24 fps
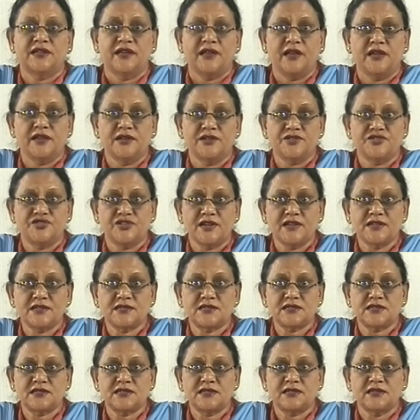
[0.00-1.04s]
in a
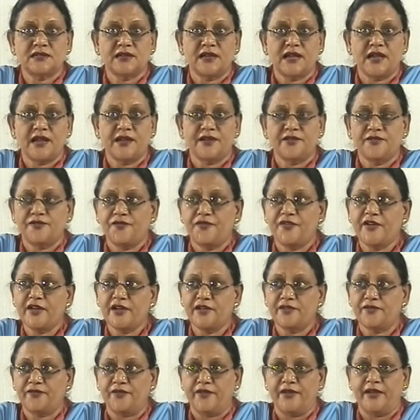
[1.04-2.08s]
just and a
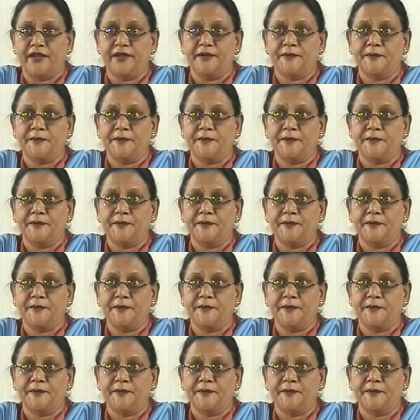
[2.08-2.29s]
fair way.